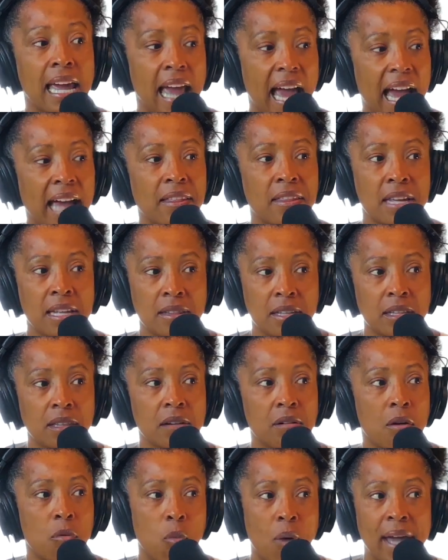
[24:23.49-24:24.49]
I think that
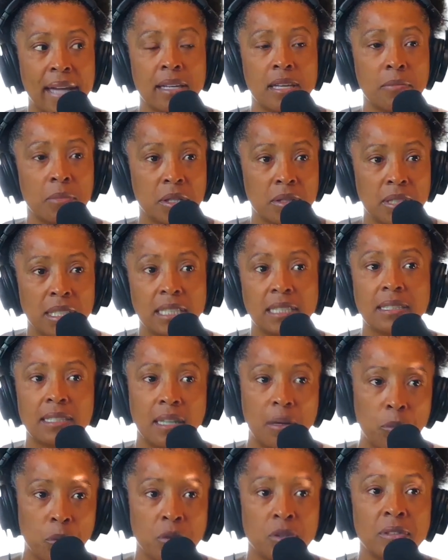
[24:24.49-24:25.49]
there are white communities
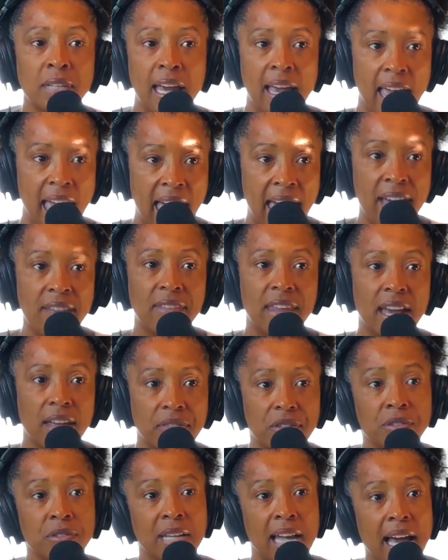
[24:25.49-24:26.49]
that will not have that.
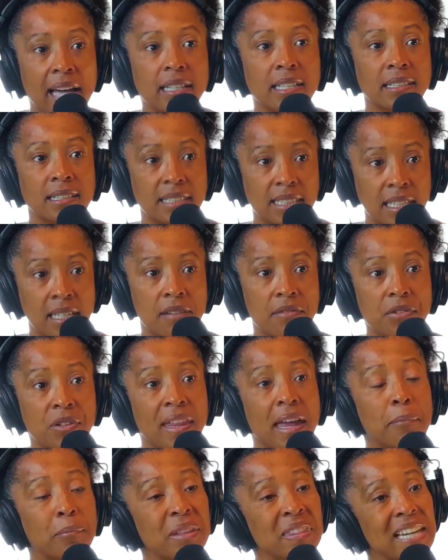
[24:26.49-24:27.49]
They're not going to stand for
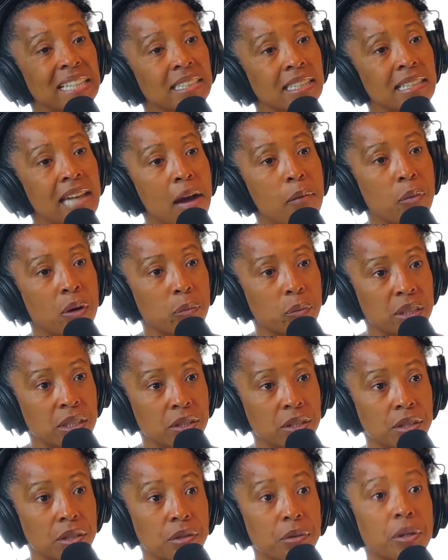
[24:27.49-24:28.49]
that. But that's not what we
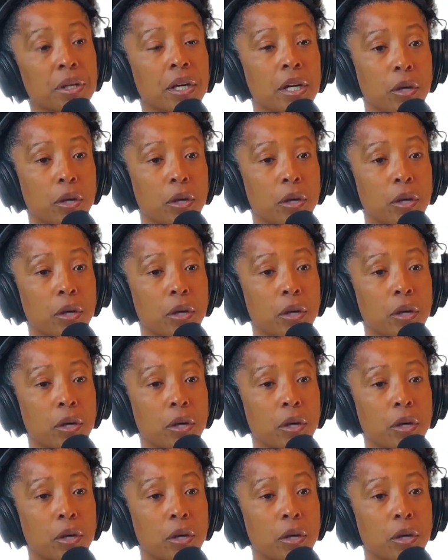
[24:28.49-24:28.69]
do.